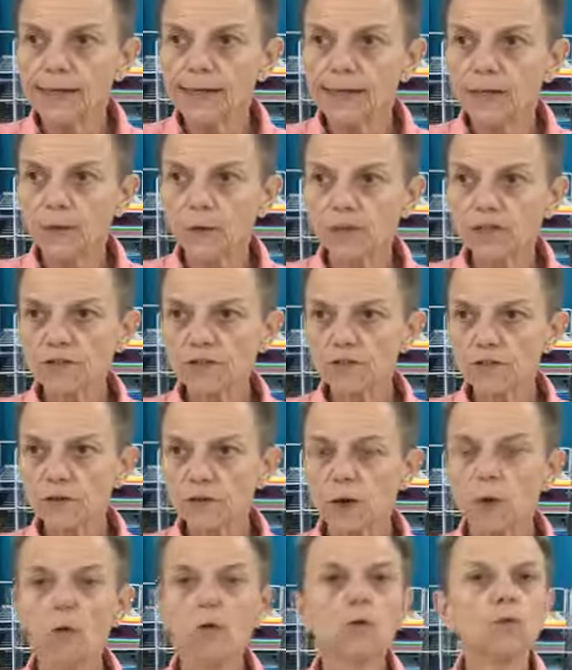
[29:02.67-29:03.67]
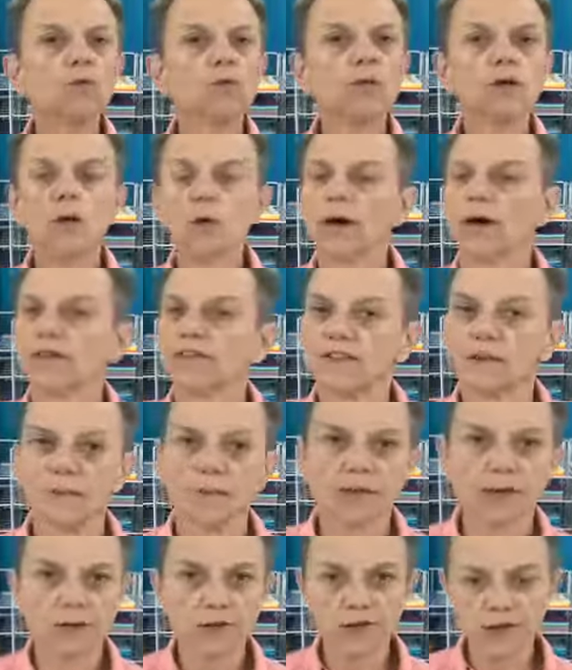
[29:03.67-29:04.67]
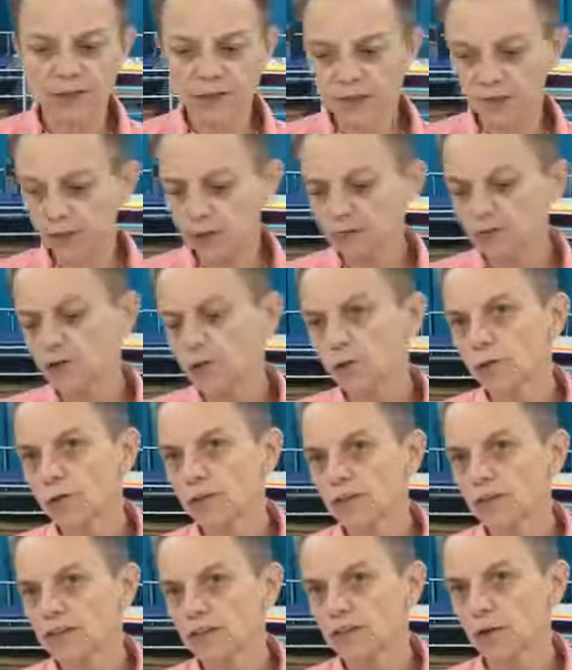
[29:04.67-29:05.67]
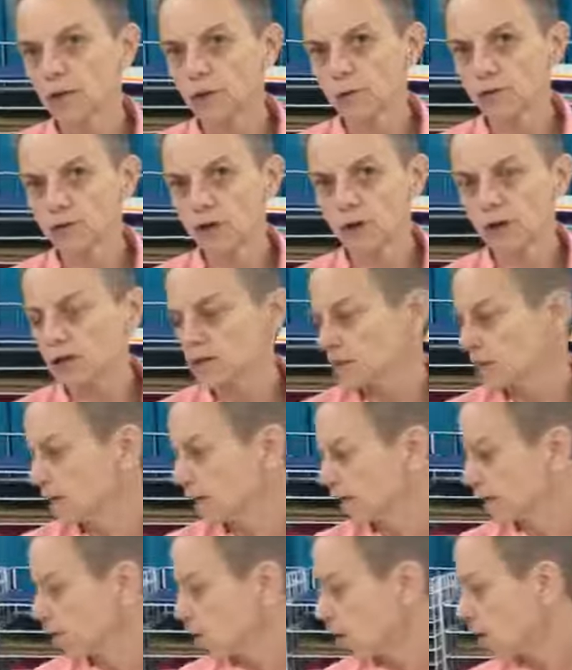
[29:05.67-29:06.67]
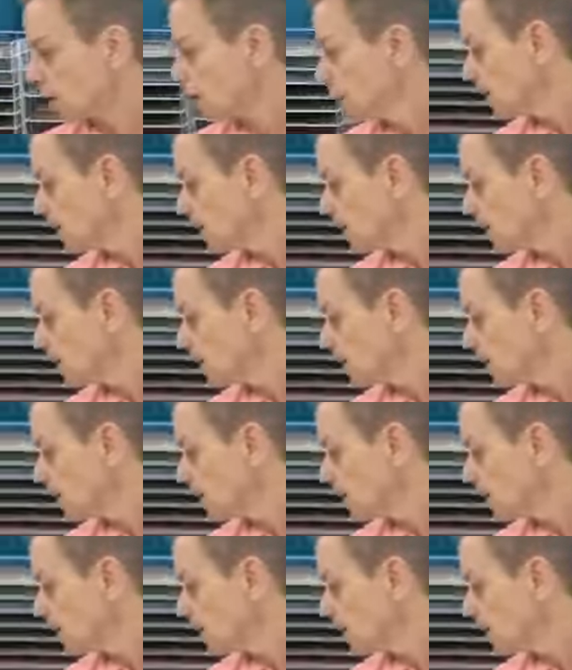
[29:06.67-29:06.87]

Question for the day. Oh, no, I have something else to tell you. I have 2 other things to tell you. I'm sorry, this is getting long.